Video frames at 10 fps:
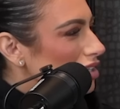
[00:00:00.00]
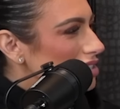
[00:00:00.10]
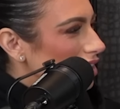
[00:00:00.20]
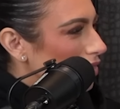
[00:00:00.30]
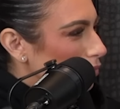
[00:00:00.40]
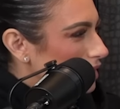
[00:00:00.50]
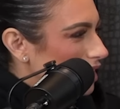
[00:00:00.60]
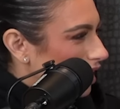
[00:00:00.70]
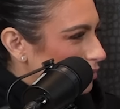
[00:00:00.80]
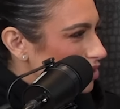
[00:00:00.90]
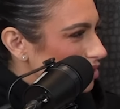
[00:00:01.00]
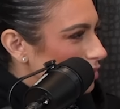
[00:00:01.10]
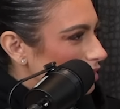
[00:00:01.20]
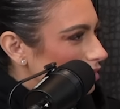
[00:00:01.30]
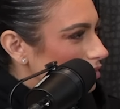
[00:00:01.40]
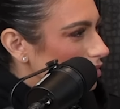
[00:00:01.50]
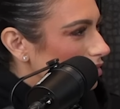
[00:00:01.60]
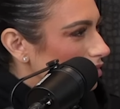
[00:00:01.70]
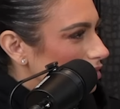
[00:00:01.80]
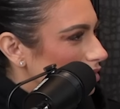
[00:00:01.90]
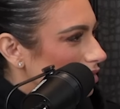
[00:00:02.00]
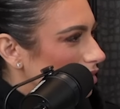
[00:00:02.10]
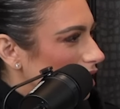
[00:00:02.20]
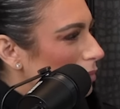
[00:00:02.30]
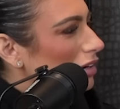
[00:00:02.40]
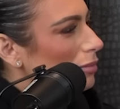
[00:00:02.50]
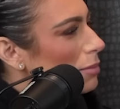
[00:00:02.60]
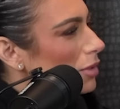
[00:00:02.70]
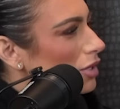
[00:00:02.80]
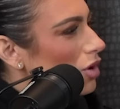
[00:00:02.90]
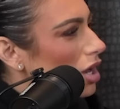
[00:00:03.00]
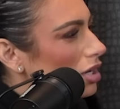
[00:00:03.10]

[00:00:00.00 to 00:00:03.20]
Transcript: hers like 3 times or something? Am I remembering wrong?